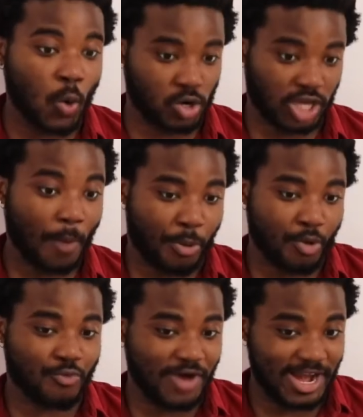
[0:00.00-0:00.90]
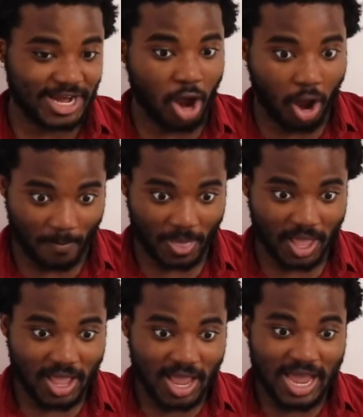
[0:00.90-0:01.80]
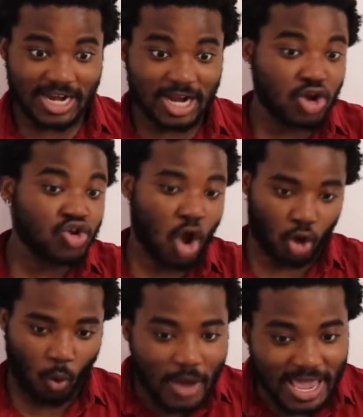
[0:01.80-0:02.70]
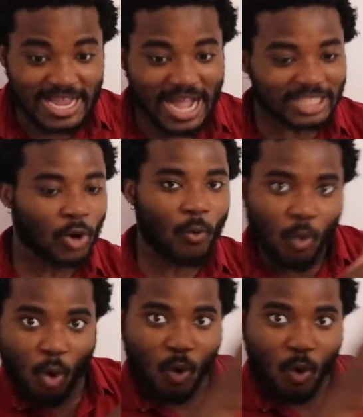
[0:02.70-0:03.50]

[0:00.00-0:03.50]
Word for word: was pretty dumb. The knuckle. He got to. He